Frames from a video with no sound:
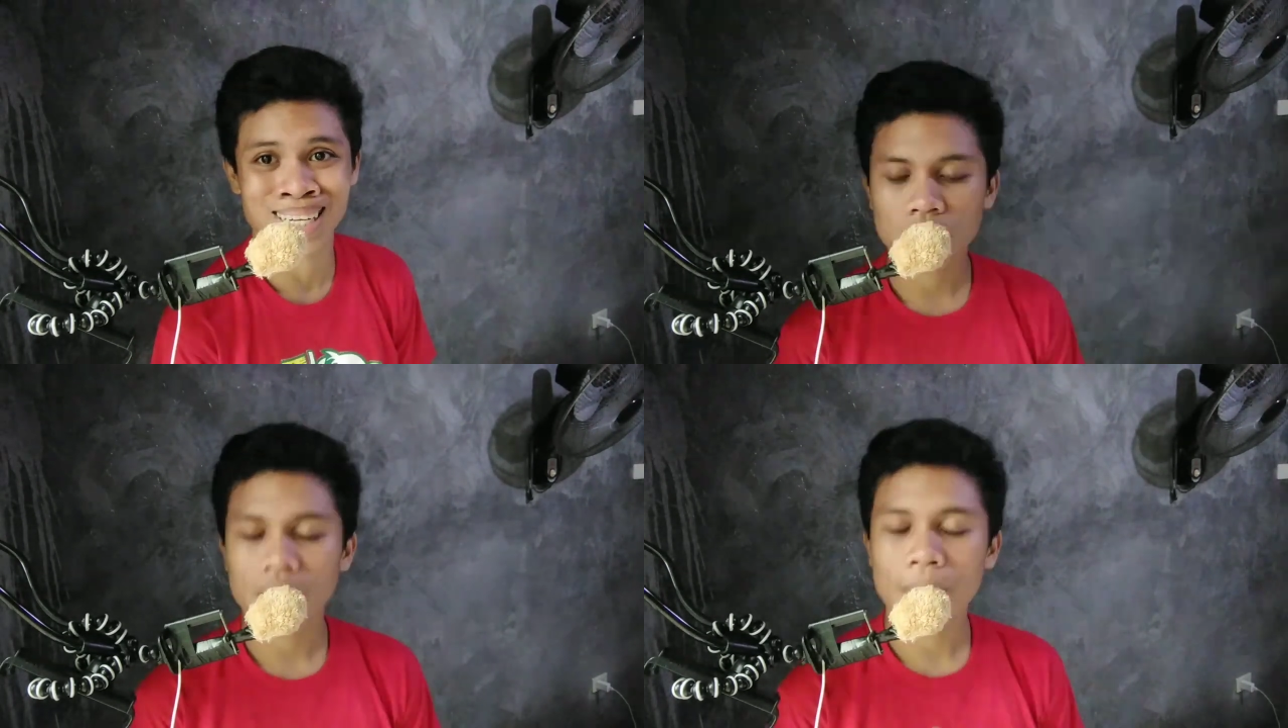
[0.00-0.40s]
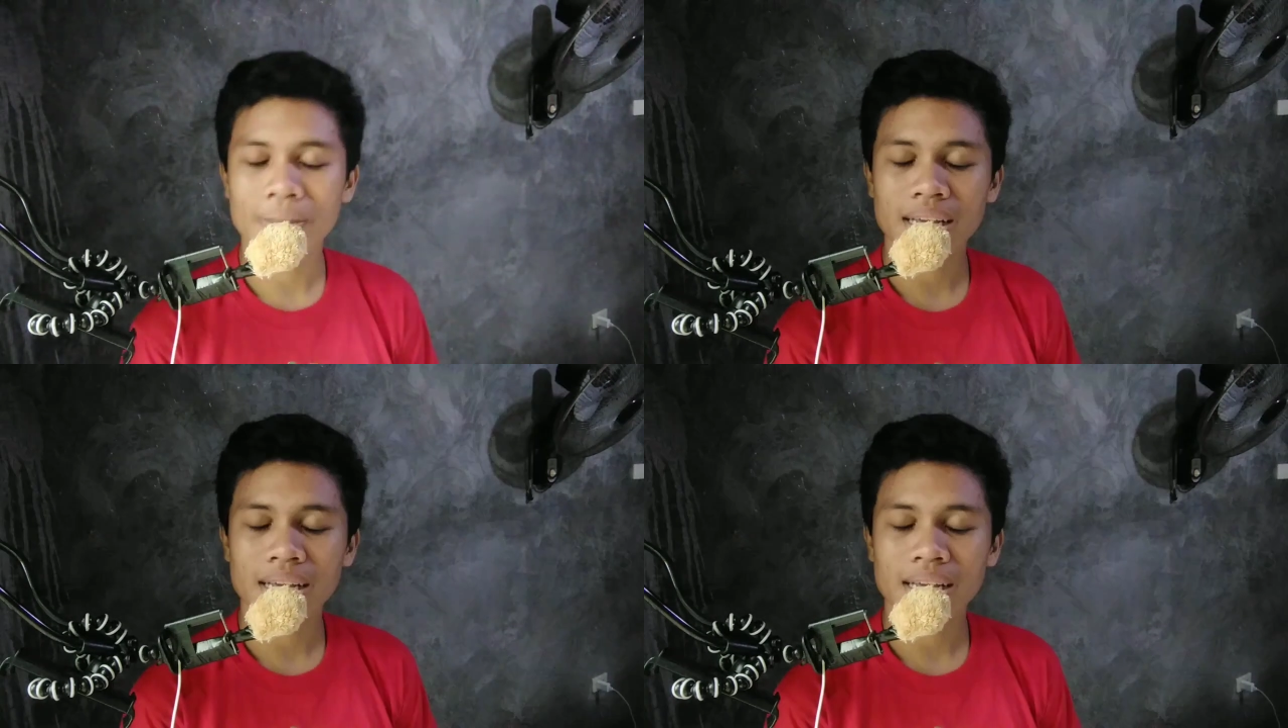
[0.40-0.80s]
So
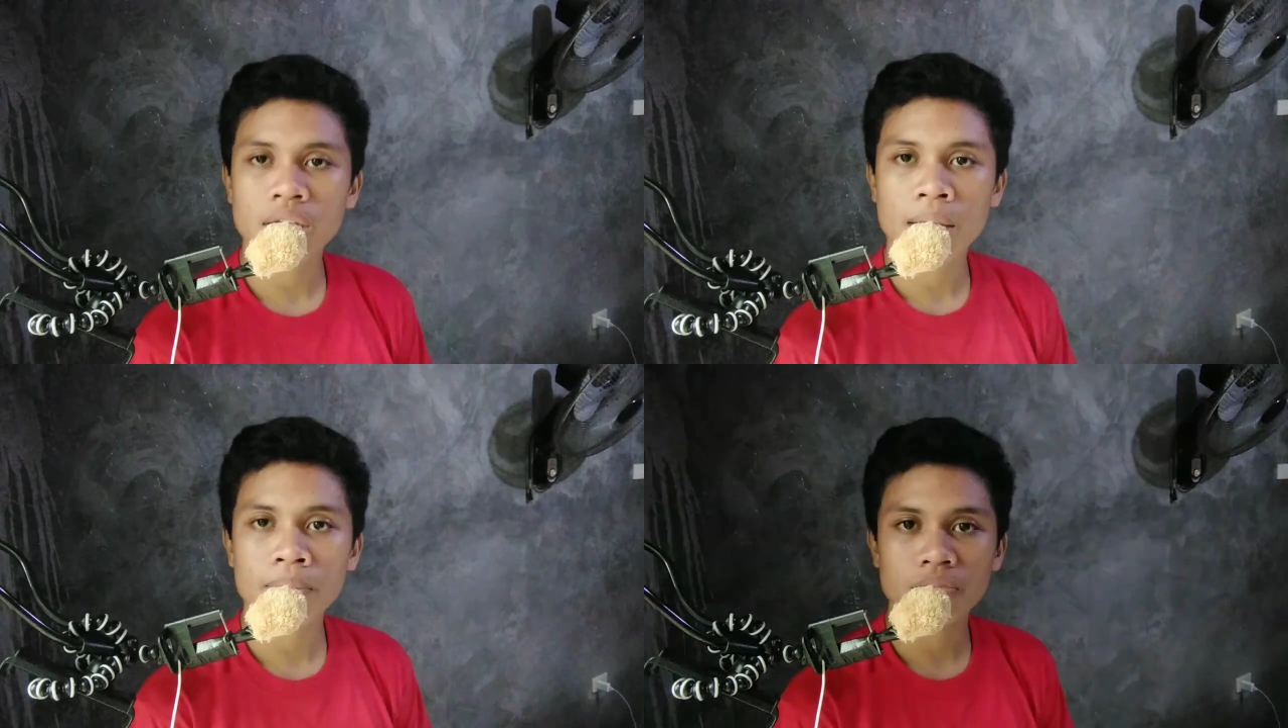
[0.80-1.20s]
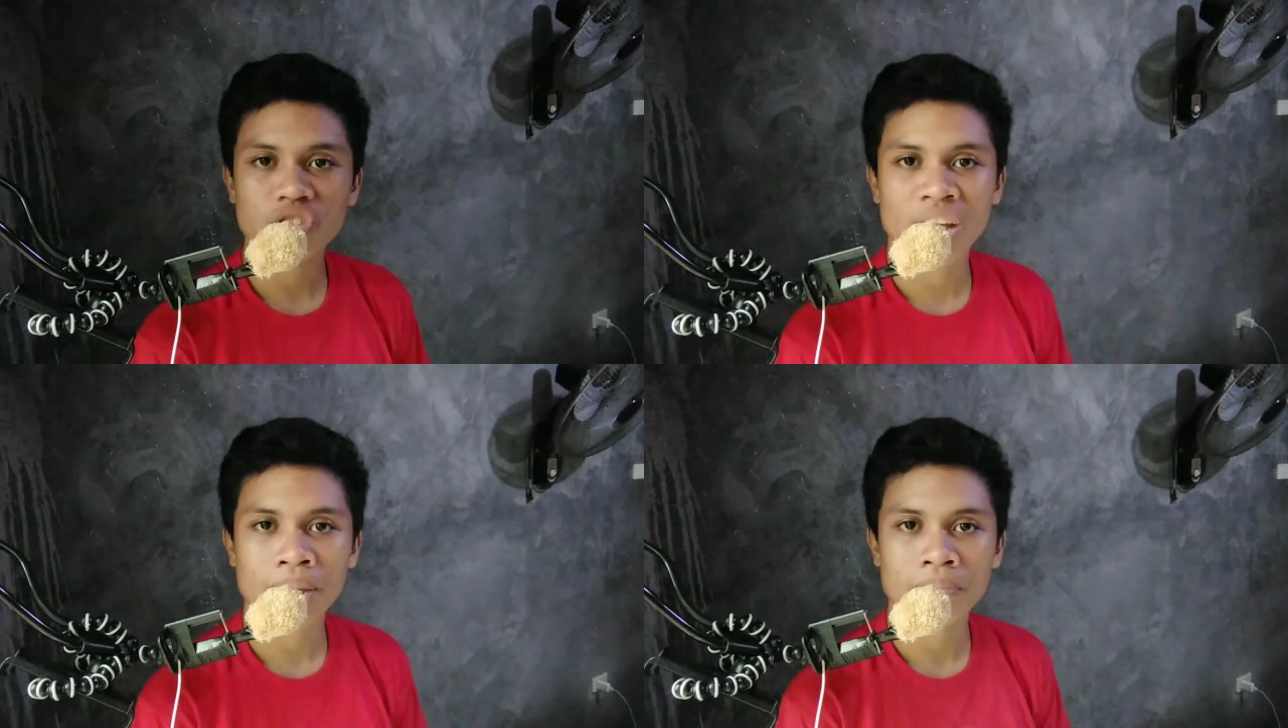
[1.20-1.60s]
dapat ang imo
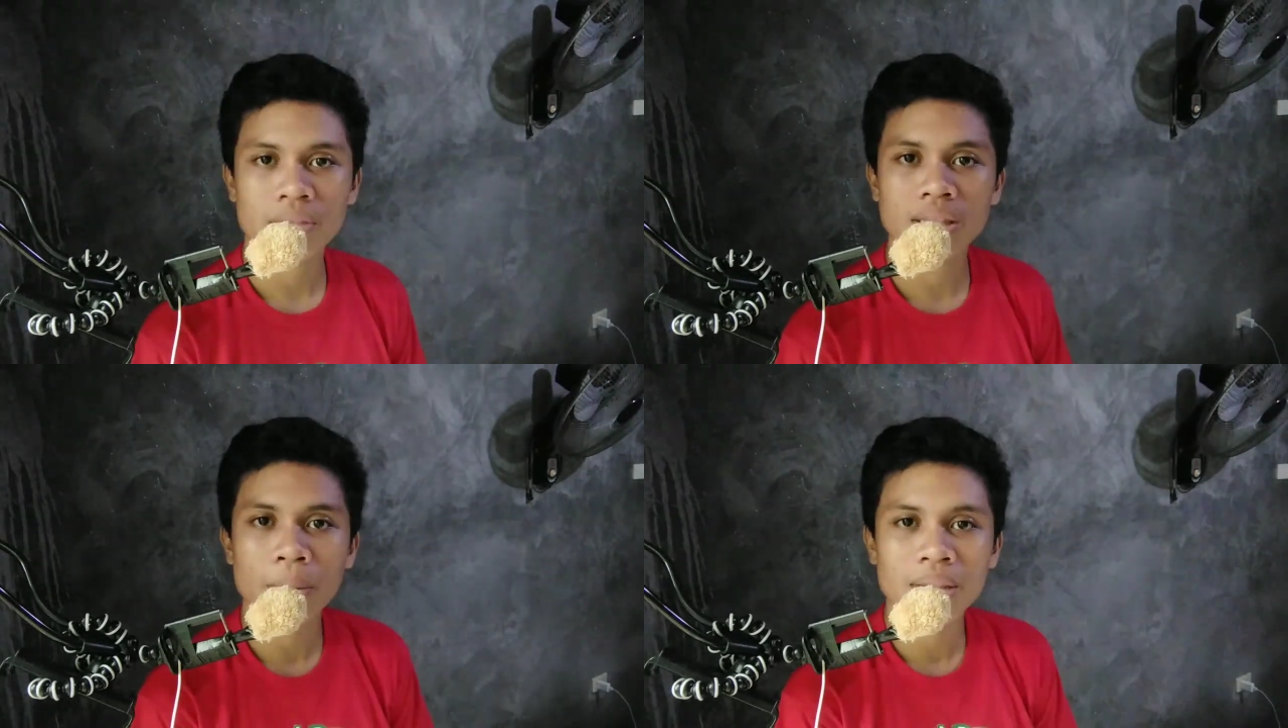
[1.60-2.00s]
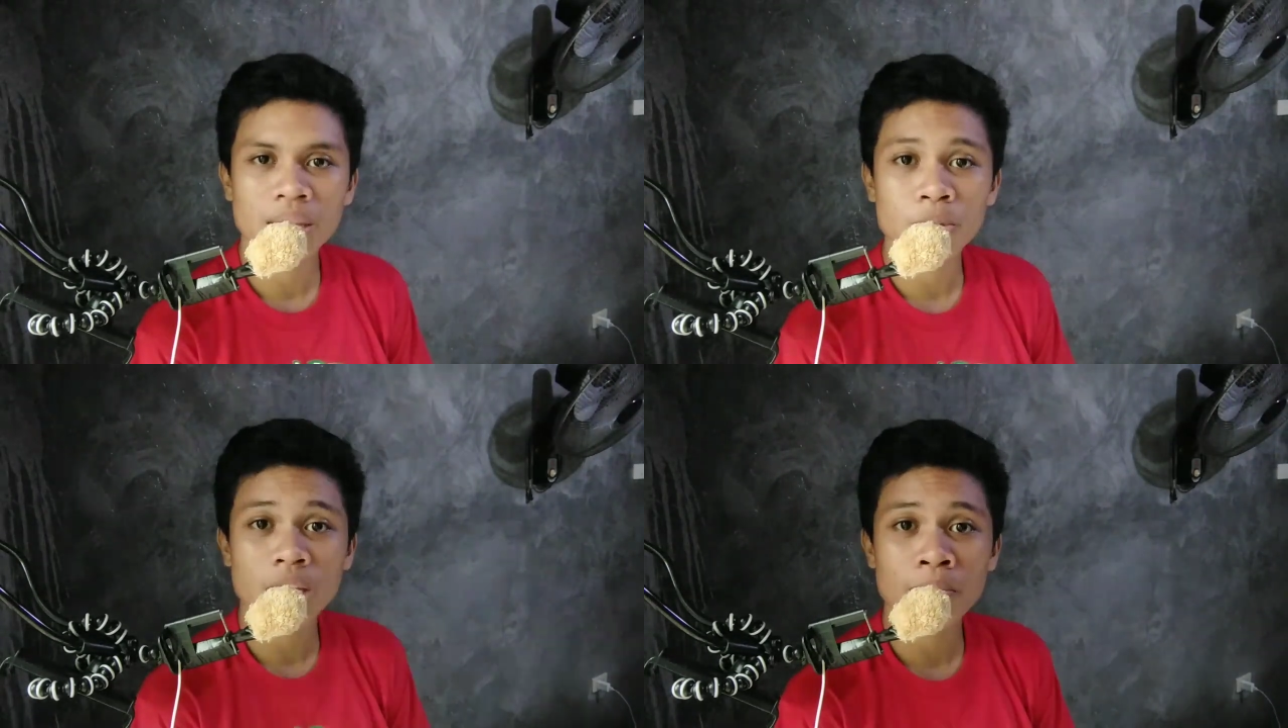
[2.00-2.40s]

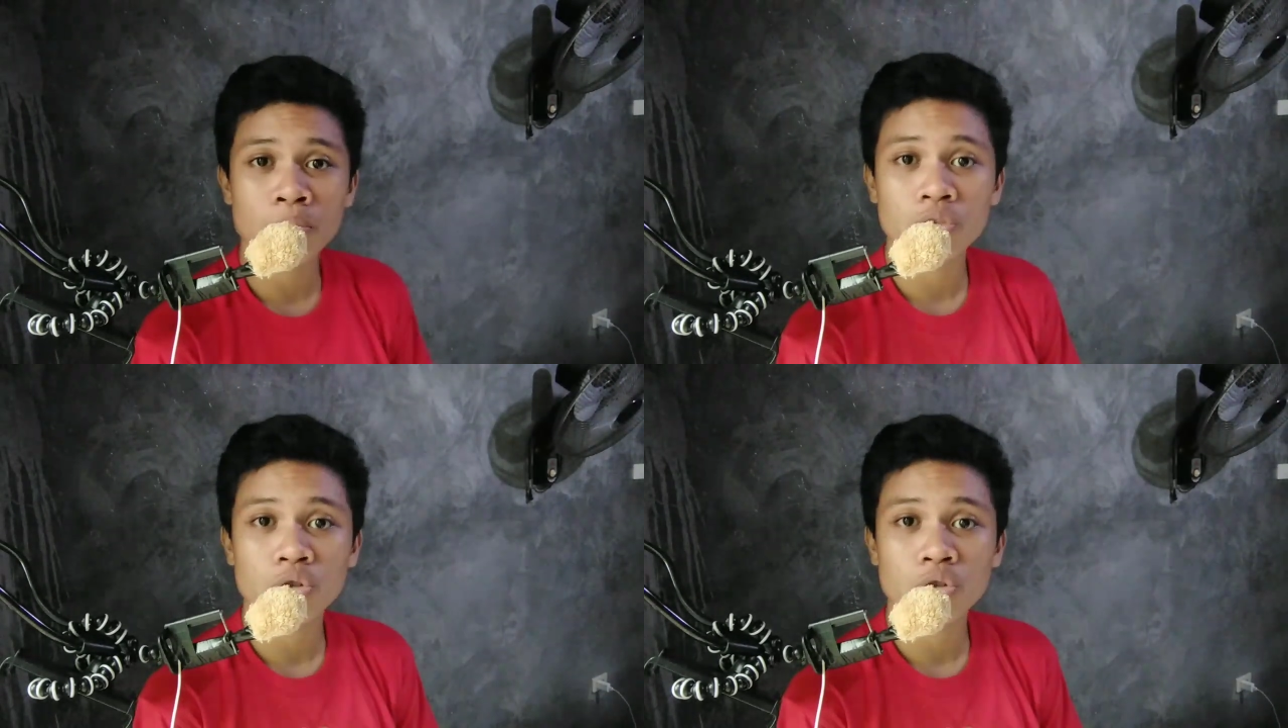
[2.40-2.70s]
time